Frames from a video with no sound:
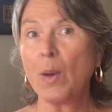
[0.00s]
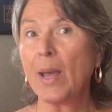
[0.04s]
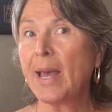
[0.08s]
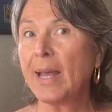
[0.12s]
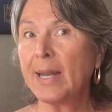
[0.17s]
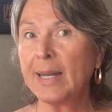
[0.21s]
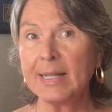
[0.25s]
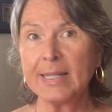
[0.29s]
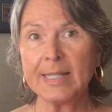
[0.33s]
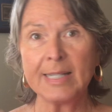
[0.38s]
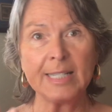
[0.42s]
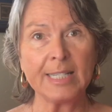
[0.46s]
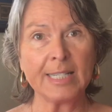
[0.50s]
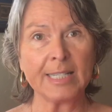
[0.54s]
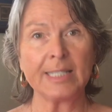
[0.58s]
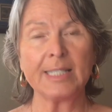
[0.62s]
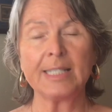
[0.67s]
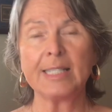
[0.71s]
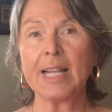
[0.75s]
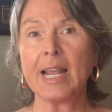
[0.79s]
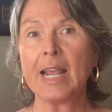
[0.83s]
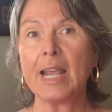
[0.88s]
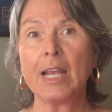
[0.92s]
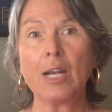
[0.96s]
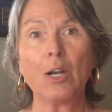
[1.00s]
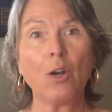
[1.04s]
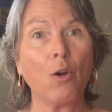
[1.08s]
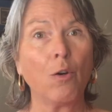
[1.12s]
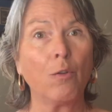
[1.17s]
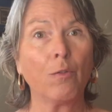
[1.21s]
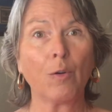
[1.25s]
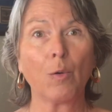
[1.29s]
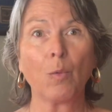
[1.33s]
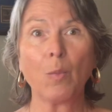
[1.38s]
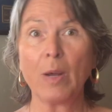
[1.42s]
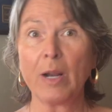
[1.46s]
ahead and just say it
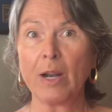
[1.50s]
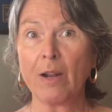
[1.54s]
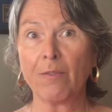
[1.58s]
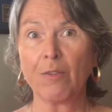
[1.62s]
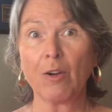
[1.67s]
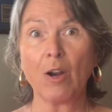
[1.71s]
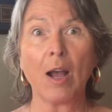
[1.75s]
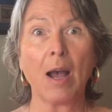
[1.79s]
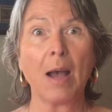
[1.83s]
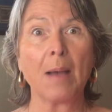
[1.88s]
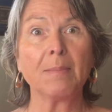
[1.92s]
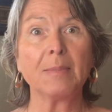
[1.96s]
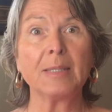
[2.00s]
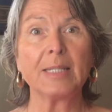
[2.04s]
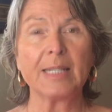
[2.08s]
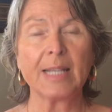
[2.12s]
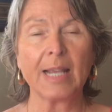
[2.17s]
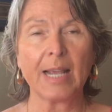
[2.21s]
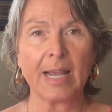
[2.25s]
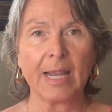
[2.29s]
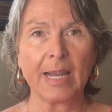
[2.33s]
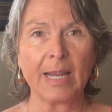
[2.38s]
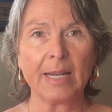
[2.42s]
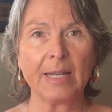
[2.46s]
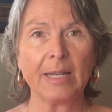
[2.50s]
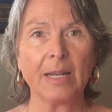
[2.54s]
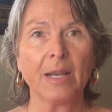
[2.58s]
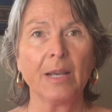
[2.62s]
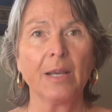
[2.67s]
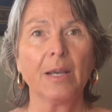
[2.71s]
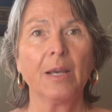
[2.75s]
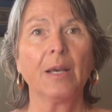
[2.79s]
over whatever I'm saying.